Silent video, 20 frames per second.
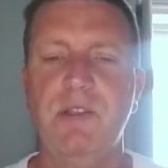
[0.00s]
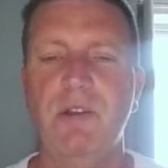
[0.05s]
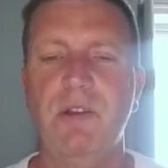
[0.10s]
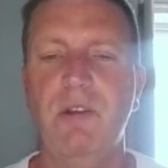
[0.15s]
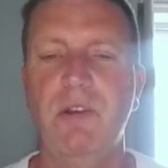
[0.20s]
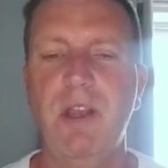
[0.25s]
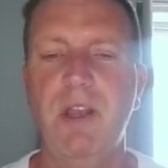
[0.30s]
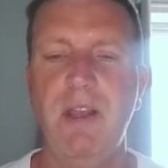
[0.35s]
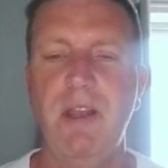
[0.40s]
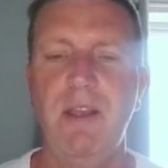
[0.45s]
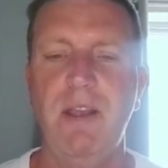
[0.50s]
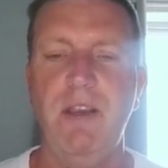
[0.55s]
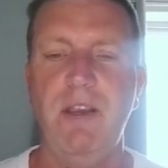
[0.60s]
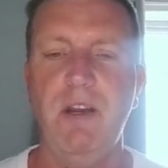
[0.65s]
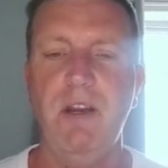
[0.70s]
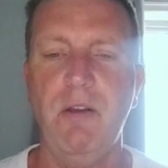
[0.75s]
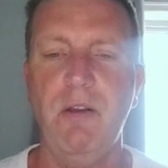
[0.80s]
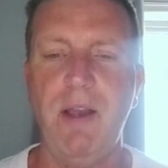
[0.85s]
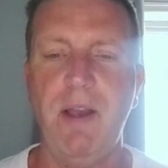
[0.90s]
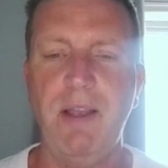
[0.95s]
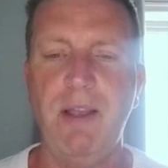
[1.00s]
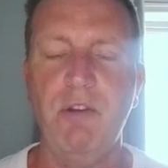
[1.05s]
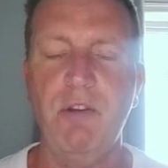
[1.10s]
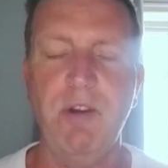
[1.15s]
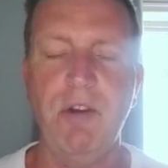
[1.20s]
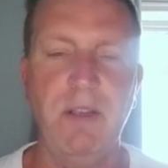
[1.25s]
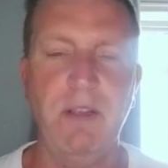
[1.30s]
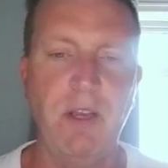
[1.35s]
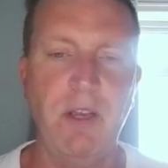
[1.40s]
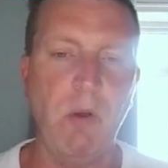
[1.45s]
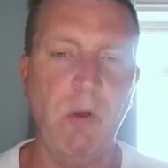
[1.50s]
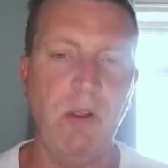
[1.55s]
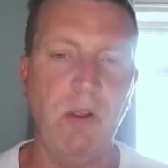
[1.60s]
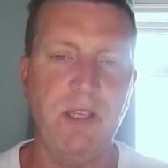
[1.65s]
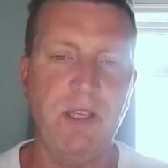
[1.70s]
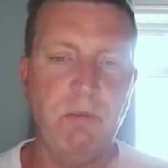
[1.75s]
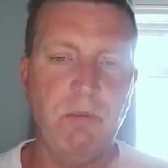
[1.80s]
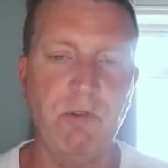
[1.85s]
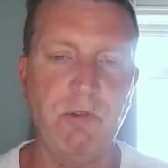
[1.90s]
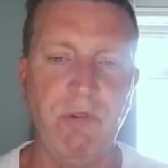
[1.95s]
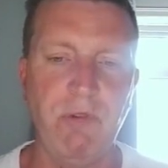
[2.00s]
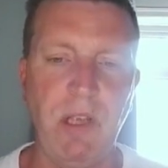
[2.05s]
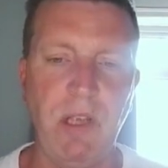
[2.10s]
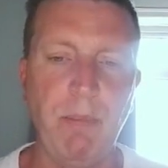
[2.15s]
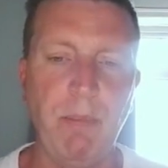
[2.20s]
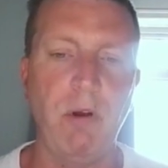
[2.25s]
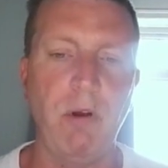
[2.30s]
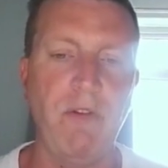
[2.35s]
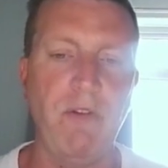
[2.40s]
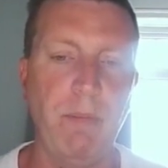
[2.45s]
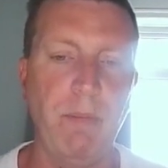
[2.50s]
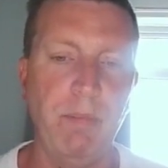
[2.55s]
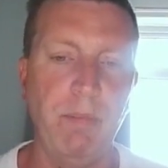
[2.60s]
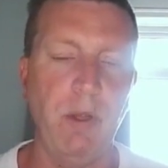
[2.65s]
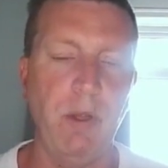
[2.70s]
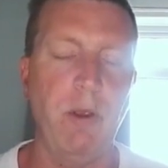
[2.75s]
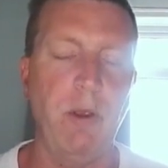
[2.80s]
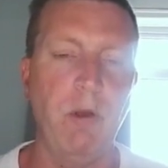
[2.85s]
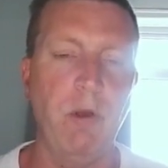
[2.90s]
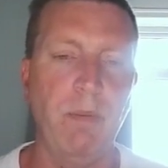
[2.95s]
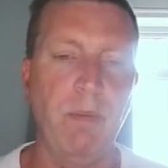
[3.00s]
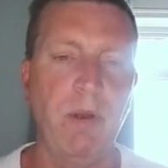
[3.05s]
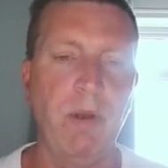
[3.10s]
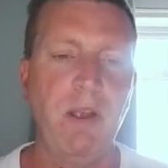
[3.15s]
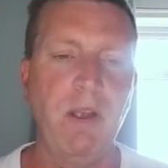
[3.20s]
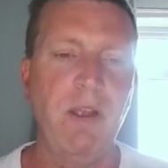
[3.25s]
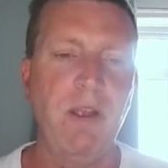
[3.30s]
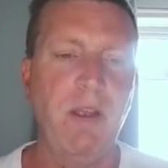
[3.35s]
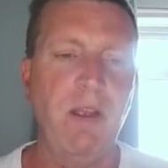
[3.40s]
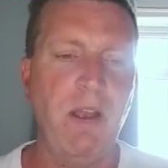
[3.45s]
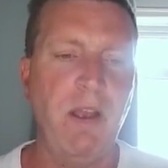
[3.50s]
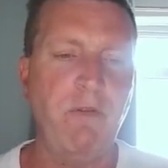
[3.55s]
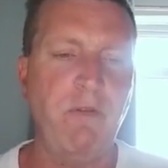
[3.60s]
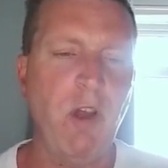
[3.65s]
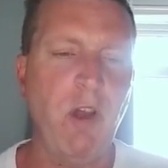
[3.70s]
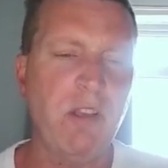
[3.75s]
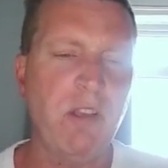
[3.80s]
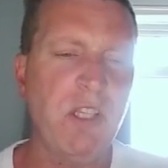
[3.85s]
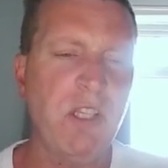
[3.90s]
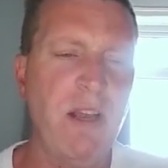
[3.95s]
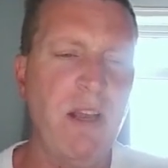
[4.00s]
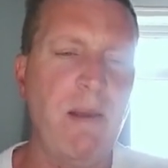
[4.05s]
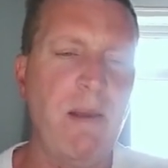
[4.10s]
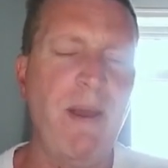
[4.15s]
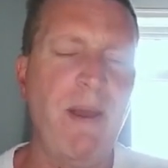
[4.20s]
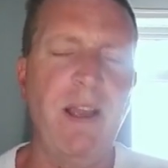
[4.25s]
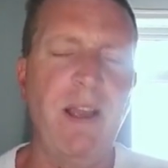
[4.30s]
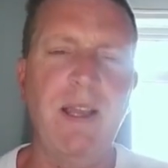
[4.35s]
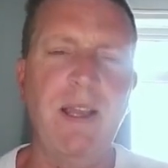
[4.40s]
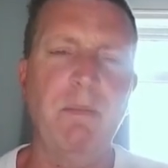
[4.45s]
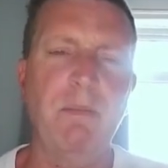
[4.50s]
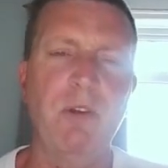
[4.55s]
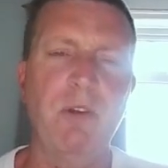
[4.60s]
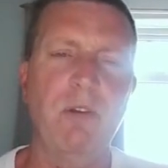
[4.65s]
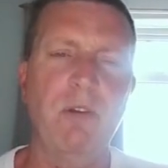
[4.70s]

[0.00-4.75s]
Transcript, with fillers: So I couldn't. The quality was really poor if I blew it up. I've got a slightly better